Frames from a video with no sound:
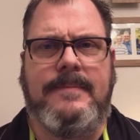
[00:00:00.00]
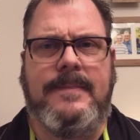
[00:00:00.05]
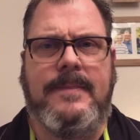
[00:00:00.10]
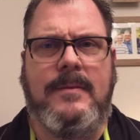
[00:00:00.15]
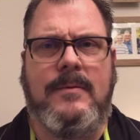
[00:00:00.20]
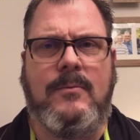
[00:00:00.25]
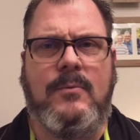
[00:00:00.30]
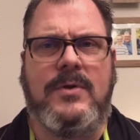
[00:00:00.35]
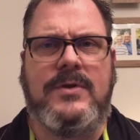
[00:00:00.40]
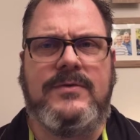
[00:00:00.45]

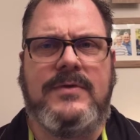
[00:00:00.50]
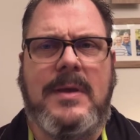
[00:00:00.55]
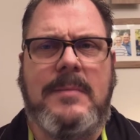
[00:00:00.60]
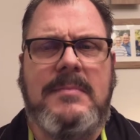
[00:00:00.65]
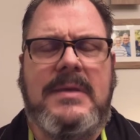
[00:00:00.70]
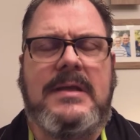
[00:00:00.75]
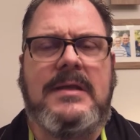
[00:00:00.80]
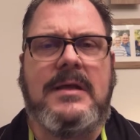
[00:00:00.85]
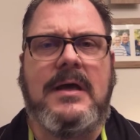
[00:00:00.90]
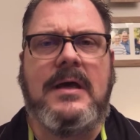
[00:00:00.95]
What does that
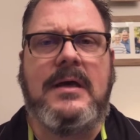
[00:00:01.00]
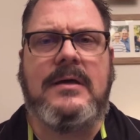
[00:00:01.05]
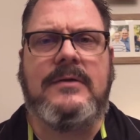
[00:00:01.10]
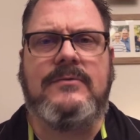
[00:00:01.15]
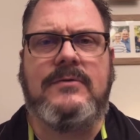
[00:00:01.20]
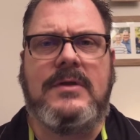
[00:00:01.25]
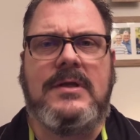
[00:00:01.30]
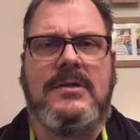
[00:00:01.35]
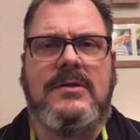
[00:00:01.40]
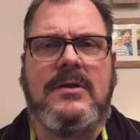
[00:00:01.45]
mean to
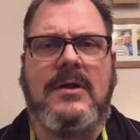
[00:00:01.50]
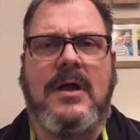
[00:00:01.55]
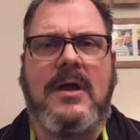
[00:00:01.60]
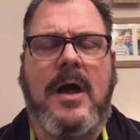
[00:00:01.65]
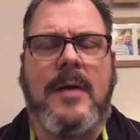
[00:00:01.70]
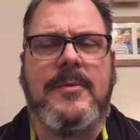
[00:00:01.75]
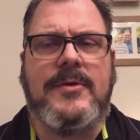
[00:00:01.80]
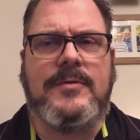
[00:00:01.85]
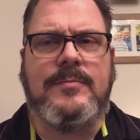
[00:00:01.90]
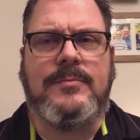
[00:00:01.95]
us? In the
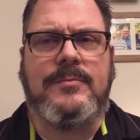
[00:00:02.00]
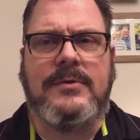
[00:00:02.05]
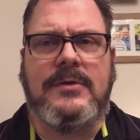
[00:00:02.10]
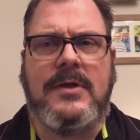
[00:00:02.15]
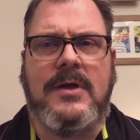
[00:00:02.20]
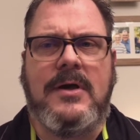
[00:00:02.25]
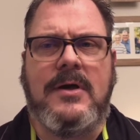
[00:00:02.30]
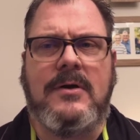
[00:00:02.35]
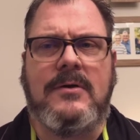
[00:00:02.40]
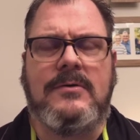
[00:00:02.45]
comments
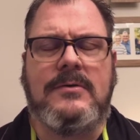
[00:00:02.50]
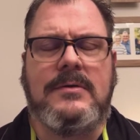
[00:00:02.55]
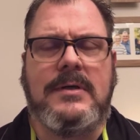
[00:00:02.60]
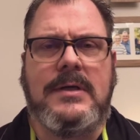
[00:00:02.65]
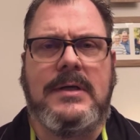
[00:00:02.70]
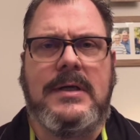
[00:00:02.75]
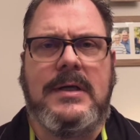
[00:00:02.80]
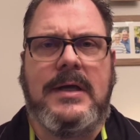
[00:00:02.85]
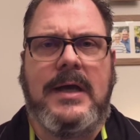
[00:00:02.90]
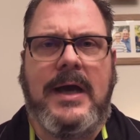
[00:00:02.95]
below,
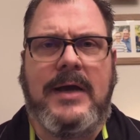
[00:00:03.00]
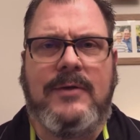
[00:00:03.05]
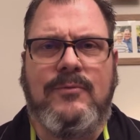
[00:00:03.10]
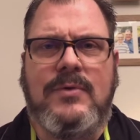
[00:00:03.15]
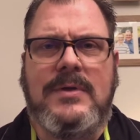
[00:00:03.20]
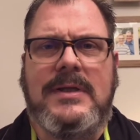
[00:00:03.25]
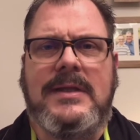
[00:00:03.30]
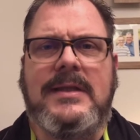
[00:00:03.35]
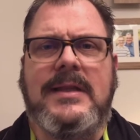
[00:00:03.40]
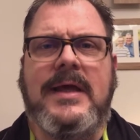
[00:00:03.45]
I'd
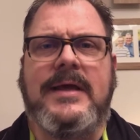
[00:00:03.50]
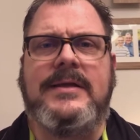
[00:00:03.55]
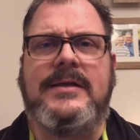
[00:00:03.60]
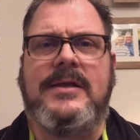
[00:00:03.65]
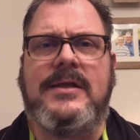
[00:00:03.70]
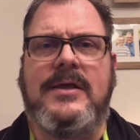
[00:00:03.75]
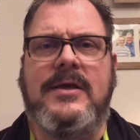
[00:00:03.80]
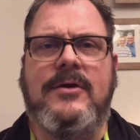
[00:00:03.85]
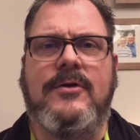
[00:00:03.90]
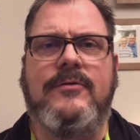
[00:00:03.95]
really like to
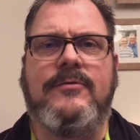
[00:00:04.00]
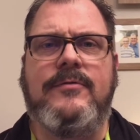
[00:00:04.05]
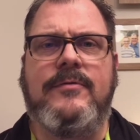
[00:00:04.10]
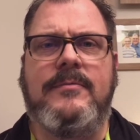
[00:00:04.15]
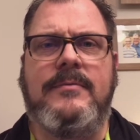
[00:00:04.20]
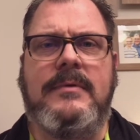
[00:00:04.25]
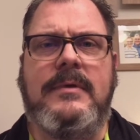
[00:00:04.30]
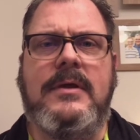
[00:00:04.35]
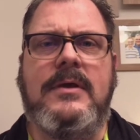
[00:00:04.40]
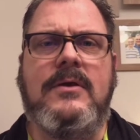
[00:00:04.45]
hear
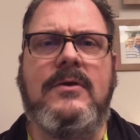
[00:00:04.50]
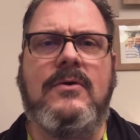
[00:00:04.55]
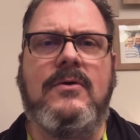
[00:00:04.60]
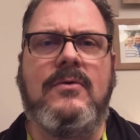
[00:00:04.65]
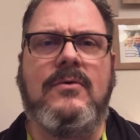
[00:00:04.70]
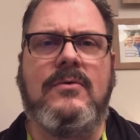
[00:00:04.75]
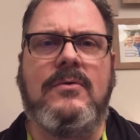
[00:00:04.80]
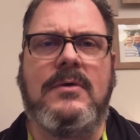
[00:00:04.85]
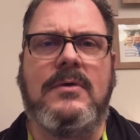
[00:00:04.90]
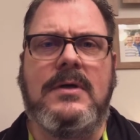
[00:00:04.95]
from
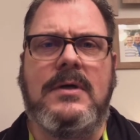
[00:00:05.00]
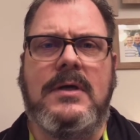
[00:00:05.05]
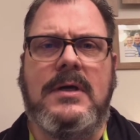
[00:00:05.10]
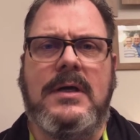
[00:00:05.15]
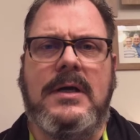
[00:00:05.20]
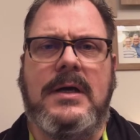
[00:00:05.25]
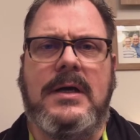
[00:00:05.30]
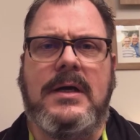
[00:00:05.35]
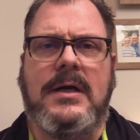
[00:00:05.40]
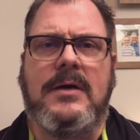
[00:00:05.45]
you
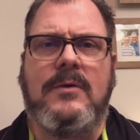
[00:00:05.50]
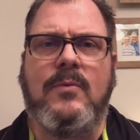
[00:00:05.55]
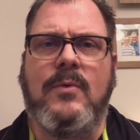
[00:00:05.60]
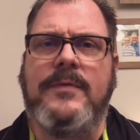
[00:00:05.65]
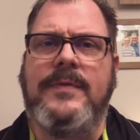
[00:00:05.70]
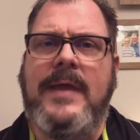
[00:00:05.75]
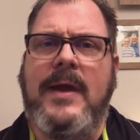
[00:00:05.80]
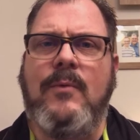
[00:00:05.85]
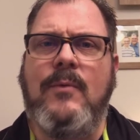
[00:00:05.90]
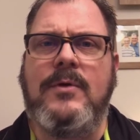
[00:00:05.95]

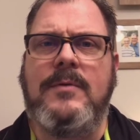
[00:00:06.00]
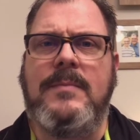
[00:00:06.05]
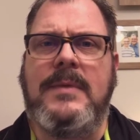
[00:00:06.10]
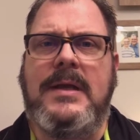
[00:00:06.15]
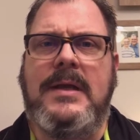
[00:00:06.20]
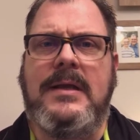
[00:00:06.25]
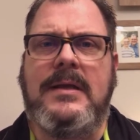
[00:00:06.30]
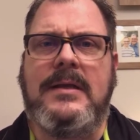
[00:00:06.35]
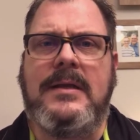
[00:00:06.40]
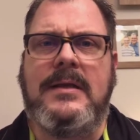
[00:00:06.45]
what that would
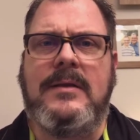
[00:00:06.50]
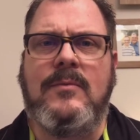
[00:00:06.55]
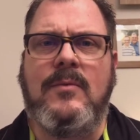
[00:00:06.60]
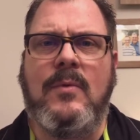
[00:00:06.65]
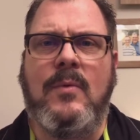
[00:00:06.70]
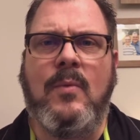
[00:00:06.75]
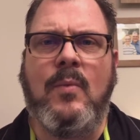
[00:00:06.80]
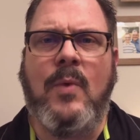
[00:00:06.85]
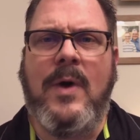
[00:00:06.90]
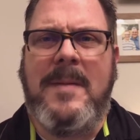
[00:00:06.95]
mean and
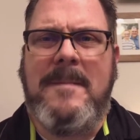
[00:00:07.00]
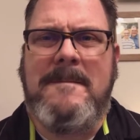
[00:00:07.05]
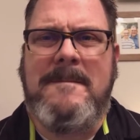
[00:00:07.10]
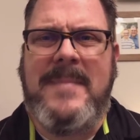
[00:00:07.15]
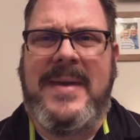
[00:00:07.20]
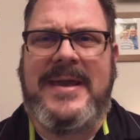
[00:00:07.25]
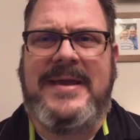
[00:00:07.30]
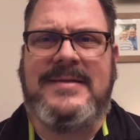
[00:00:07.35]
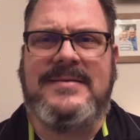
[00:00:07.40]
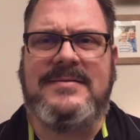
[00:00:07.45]
what
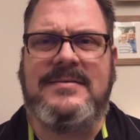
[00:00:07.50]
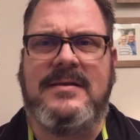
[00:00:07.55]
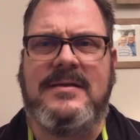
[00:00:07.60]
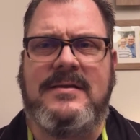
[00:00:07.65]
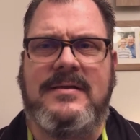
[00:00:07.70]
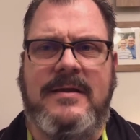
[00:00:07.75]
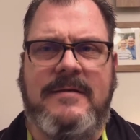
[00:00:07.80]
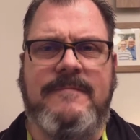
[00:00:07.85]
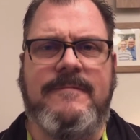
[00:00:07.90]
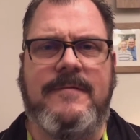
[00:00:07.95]
makes the
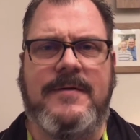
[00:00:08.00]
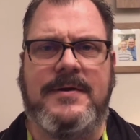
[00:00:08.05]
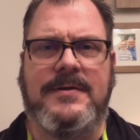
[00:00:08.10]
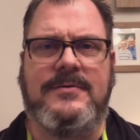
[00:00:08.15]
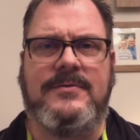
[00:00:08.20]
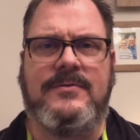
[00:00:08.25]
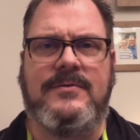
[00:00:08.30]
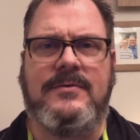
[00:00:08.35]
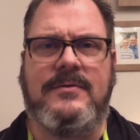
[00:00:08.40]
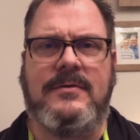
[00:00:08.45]

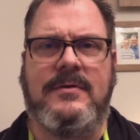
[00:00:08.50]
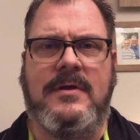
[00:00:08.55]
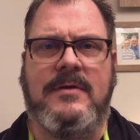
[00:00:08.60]
difference.